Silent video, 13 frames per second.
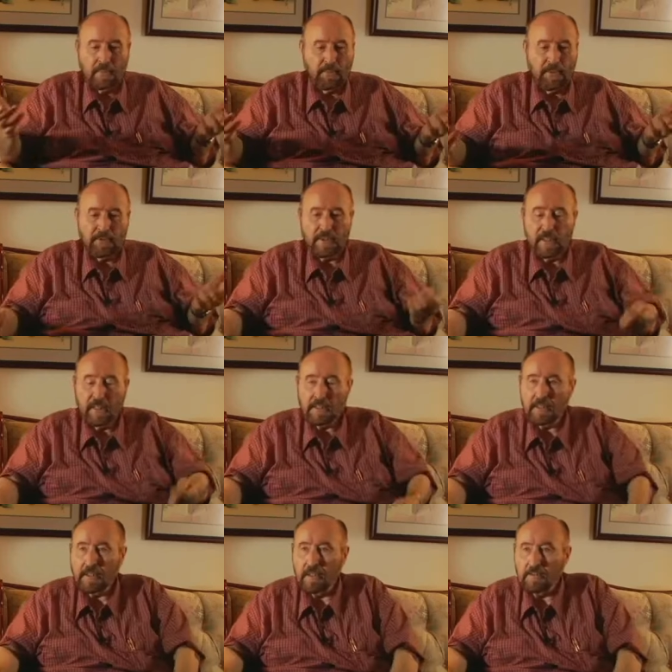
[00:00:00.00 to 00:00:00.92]

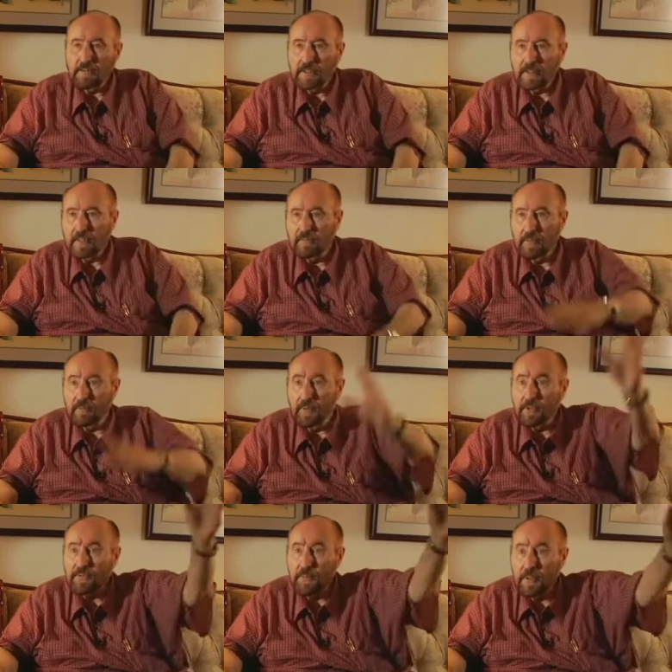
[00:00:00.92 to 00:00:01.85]
Postdocs are caught to say, well,
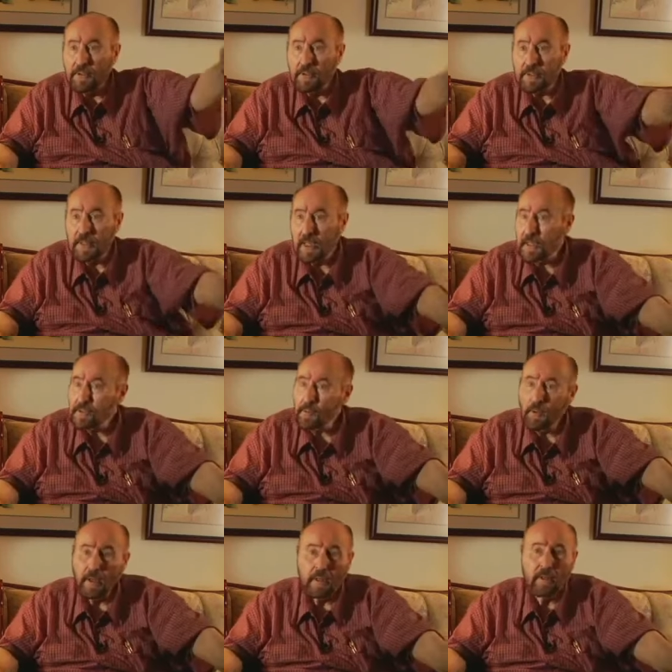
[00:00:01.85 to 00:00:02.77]
most postdocs
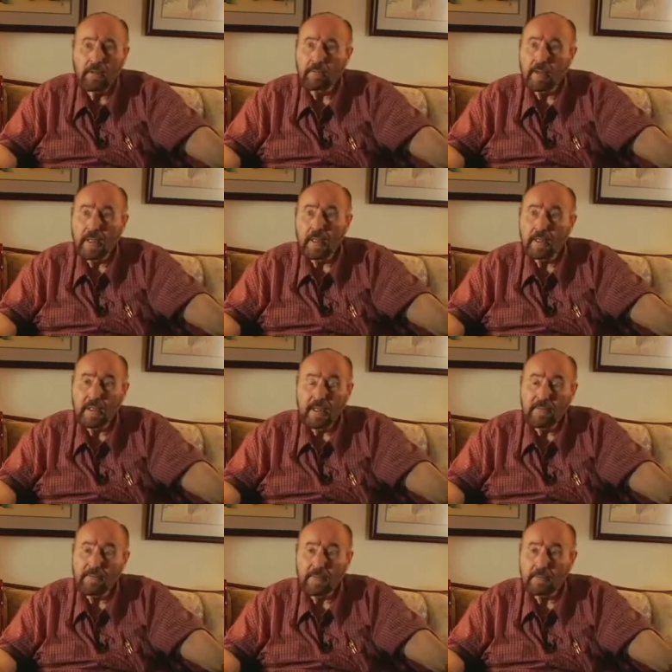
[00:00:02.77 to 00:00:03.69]
wander around
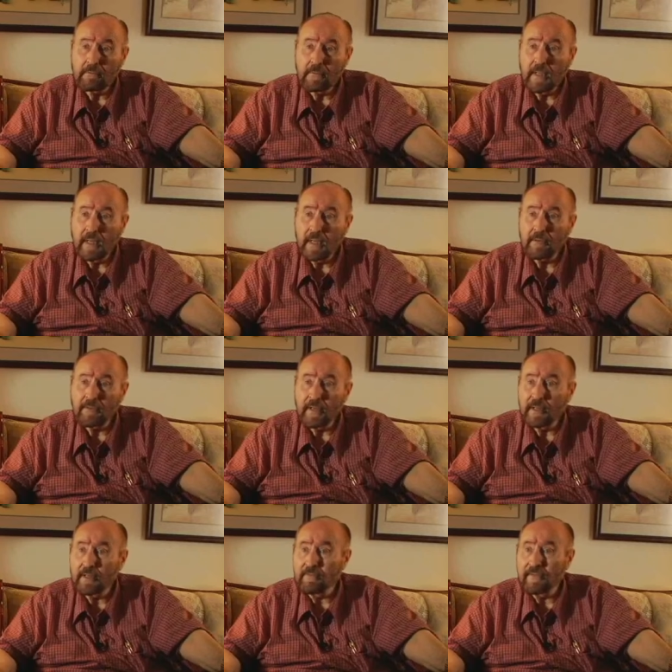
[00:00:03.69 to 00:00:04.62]
after that
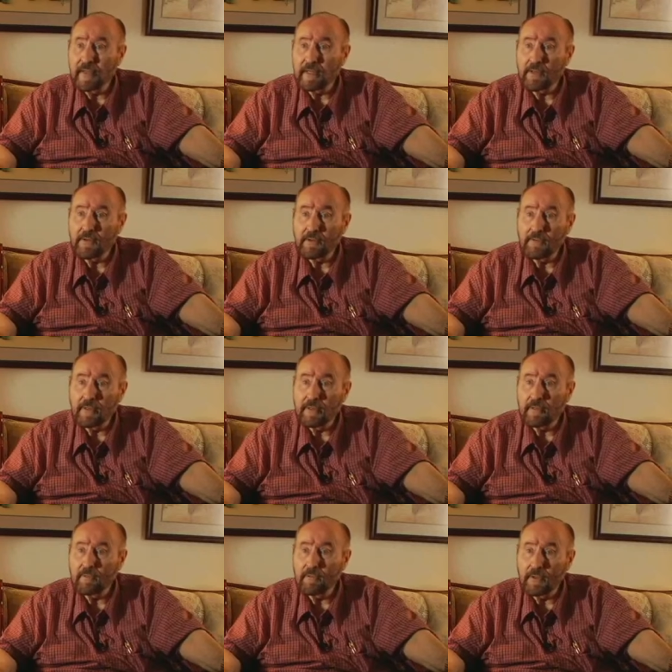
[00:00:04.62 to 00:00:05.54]
trying to find a
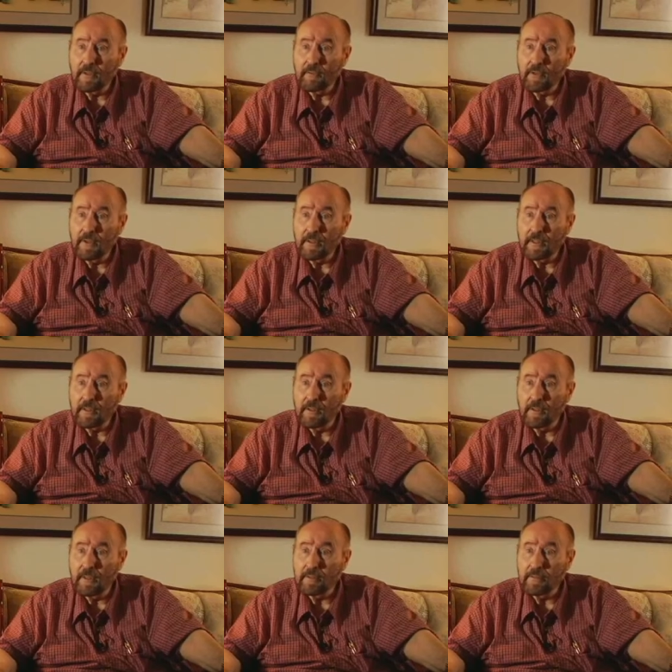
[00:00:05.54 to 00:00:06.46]
career and where to work and
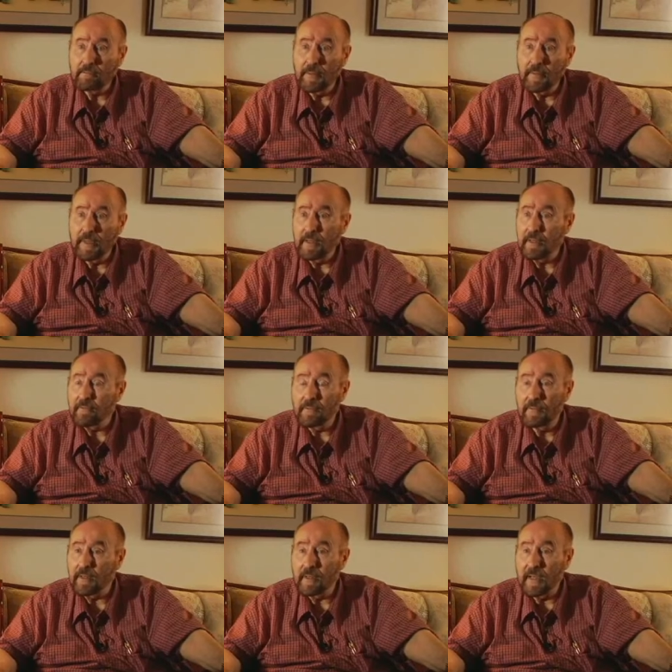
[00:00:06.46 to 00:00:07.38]
all, and many of
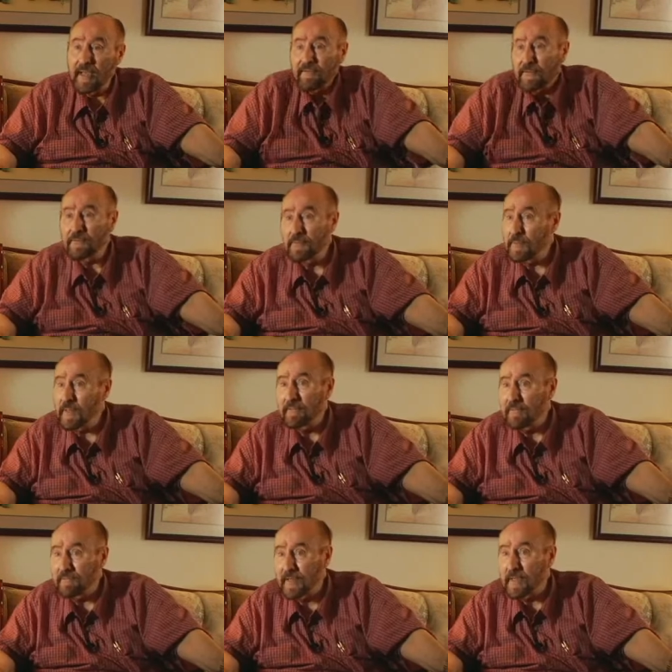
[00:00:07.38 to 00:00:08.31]
them, half of them
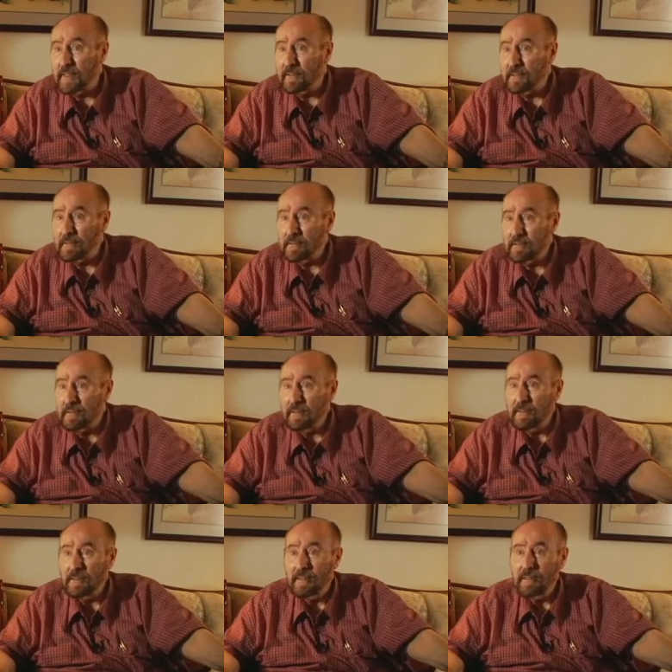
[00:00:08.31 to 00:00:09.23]
never find
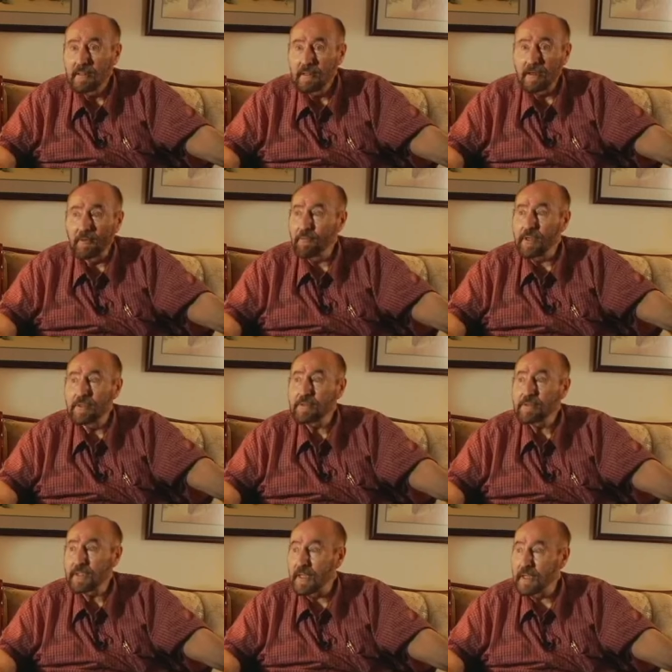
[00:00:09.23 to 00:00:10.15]
a
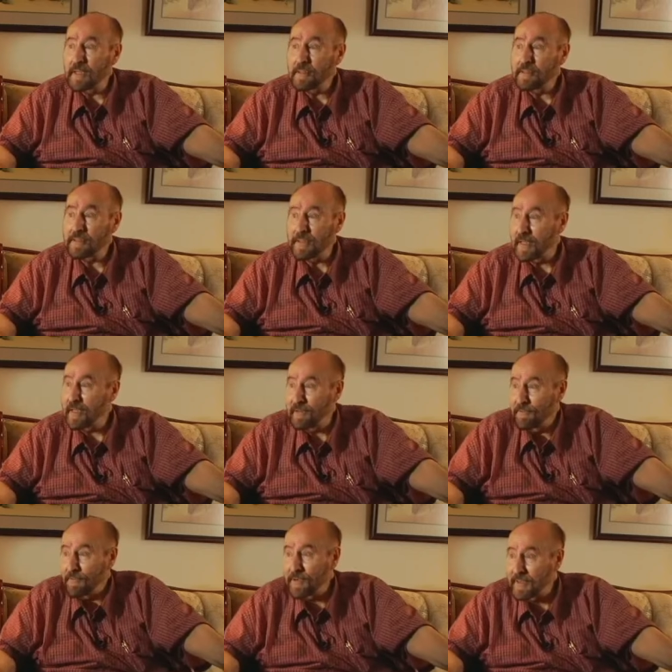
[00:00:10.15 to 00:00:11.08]
real solid, steady
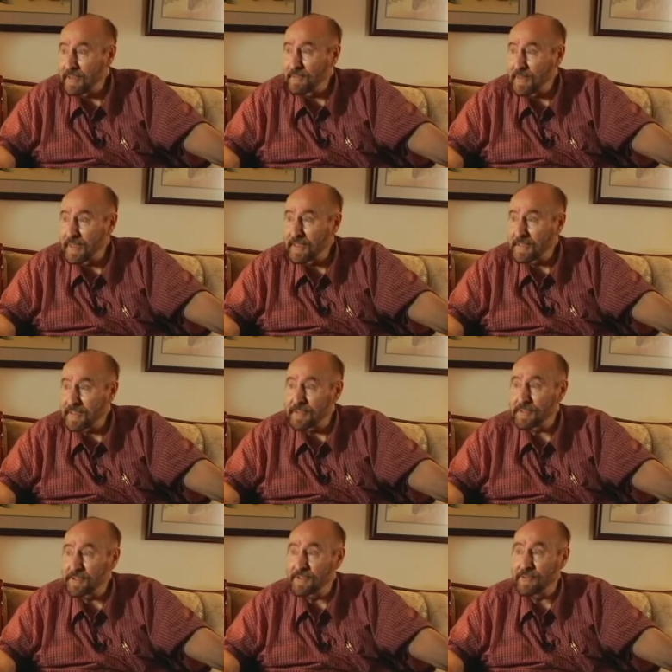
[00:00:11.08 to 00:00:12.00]
working place. They
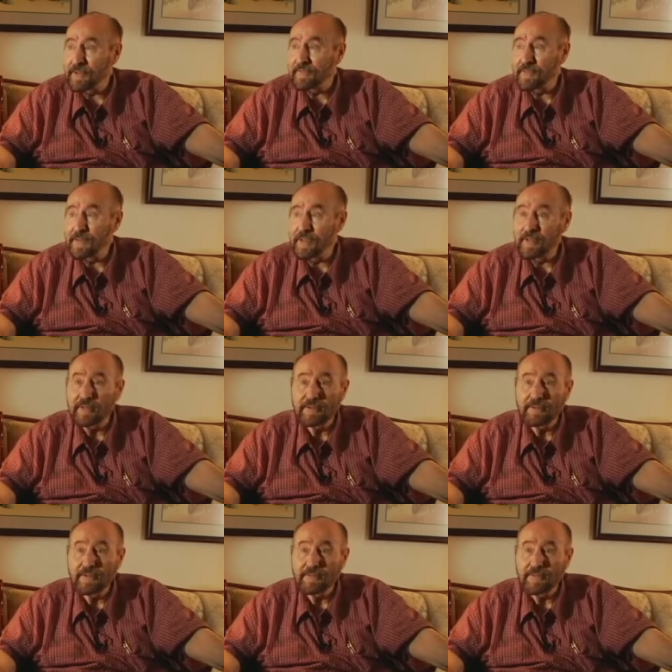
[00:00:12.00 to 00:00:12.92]
just drift from here
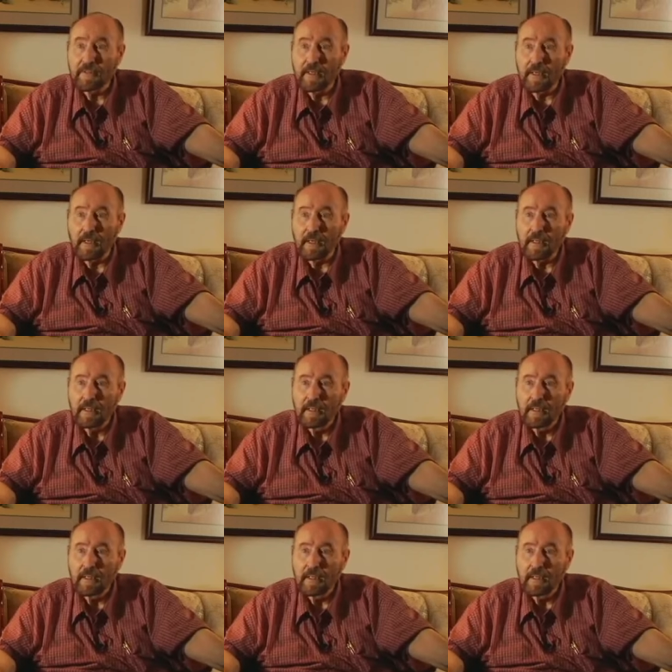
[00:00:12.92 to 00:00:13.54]
to drift to there.